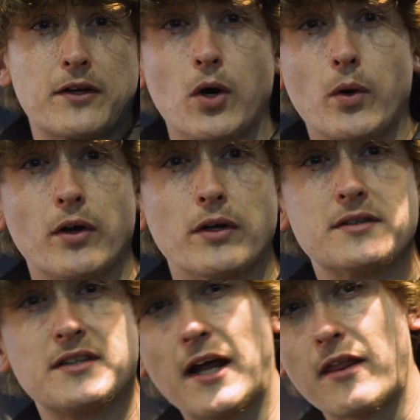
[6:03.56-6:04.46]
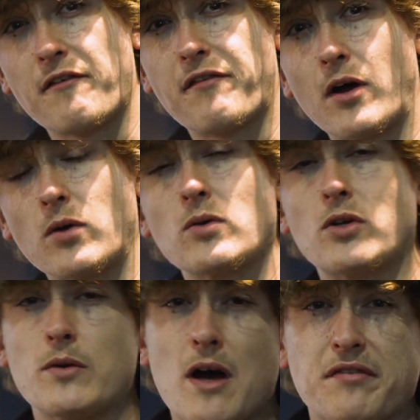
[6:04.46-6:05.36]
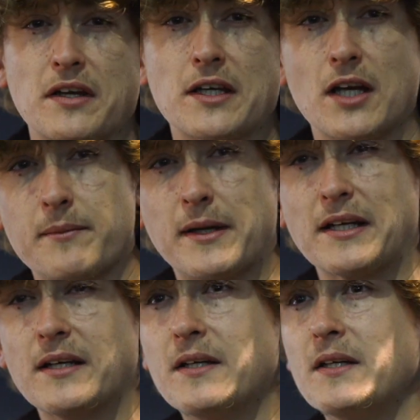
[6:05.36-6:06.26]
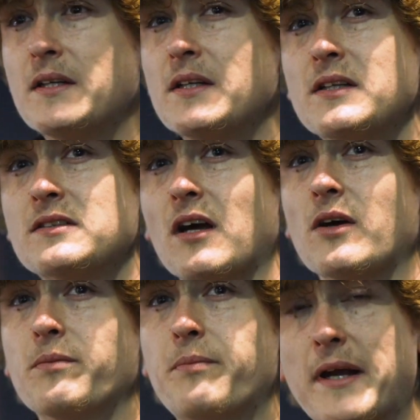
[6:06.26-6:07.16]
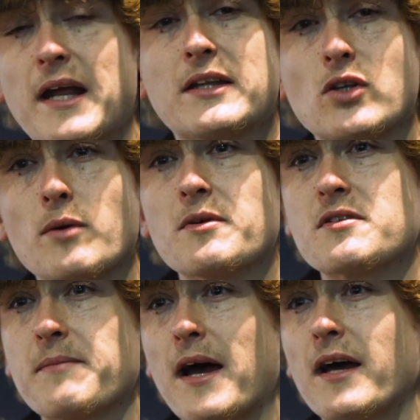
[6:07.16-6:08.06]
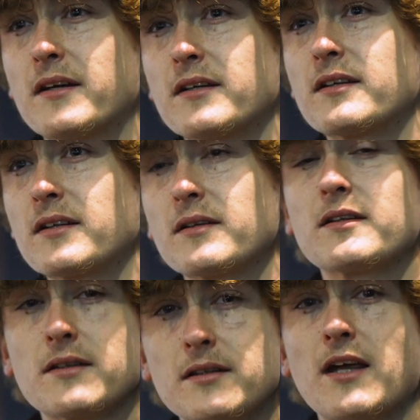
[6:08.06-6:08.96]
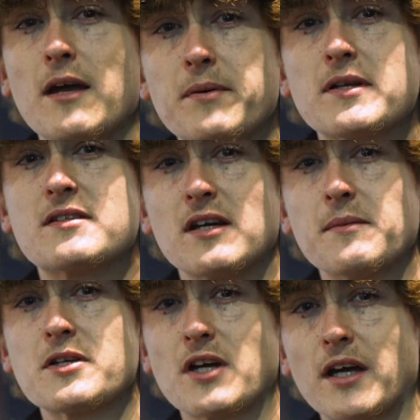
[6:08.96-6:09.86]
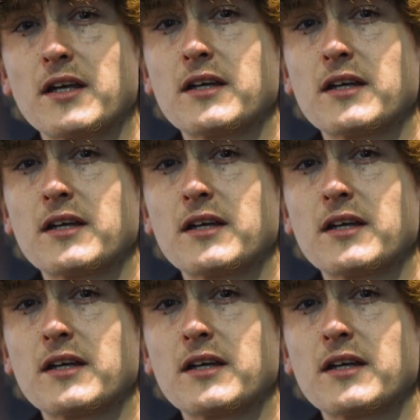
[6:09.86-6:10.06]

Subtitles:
the corner and stand on their phone and do nothing, you know what I mean? So being a head doorman's about keeping your team in check,